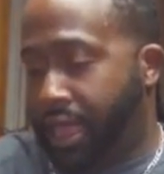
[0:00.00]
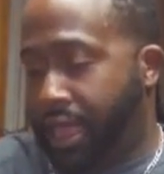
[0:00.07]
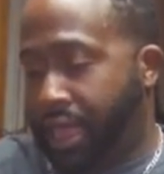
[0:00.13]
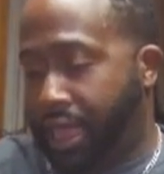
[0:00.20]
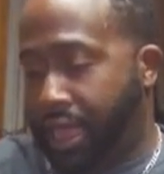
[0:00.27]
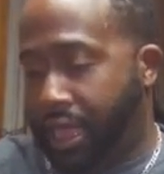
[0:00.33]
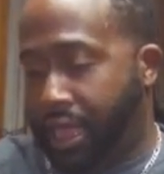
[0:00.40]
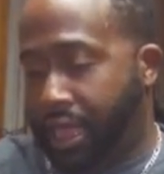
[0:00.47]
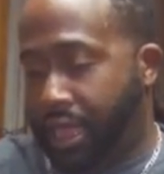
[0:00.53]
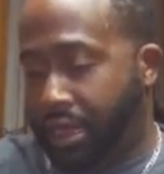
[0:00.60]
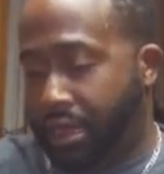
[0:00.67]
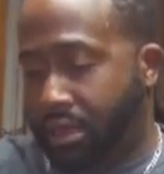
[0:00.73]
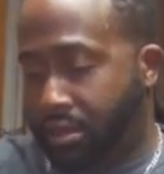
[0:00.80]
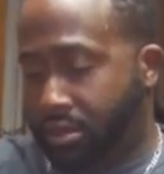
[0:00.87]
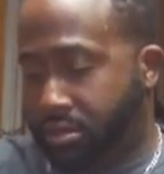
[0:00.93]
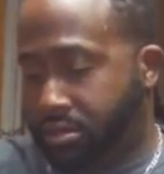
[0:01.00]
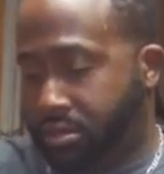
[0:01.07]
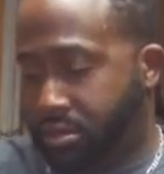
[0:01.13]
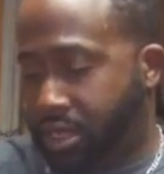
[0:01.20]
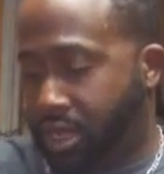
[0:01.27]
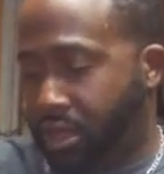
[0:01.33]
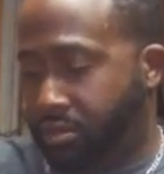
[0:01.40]
and,
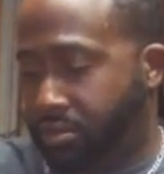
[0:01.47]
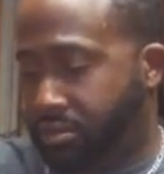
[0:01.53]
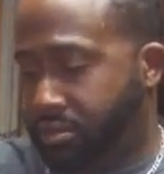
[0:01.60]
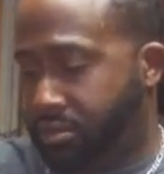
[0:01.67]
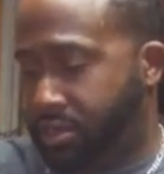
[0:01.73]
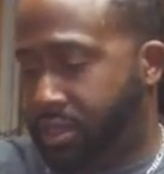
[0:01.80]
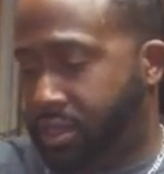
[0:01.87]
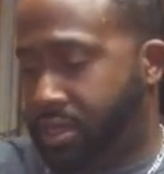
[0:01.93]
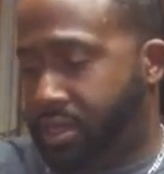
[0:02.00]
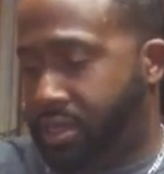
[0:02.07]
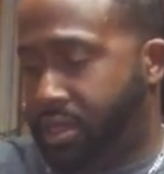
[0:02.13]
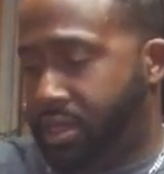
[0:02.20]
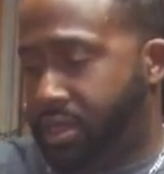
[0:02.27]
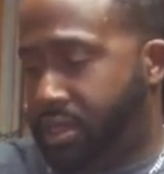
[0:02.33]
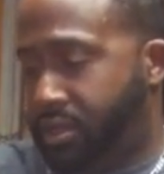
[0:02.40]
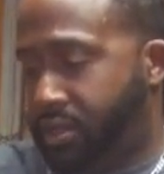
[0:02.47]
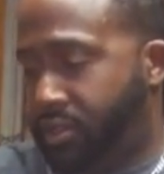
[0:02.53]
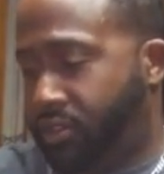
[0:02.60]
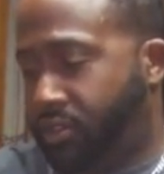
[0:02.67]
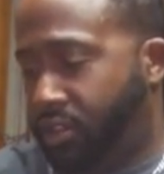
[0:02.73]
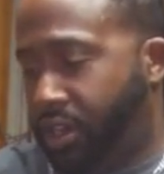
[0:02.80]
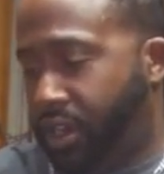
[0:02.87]
oh,
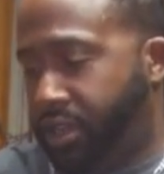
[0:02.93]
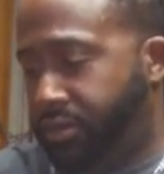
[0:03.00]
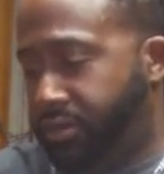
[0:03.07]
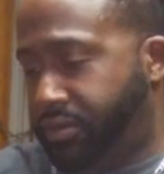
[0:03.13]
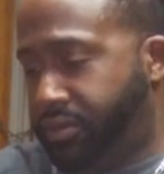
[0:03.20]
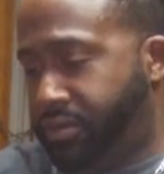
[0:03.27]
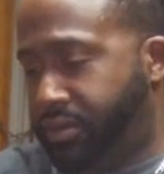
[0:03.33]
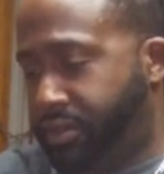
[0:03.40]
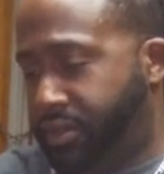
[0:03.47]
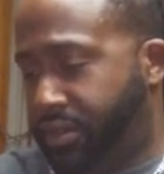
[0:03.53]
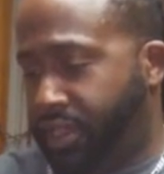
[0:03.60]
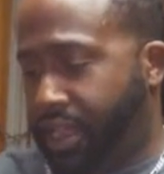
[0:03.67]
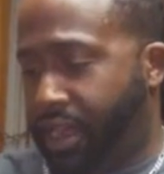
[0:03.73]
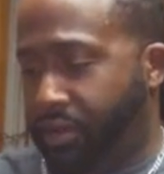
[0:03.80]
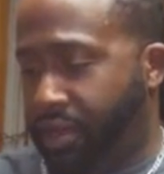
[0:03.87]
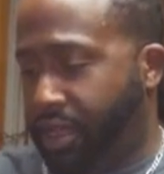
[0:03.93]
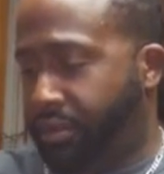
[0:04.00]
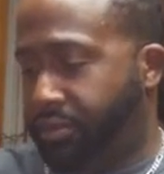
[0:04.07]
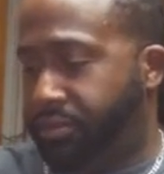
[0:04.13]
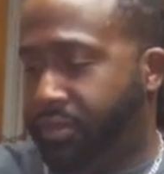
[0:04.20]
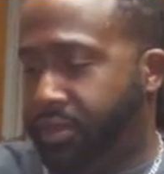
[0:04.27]
sorry, there we go.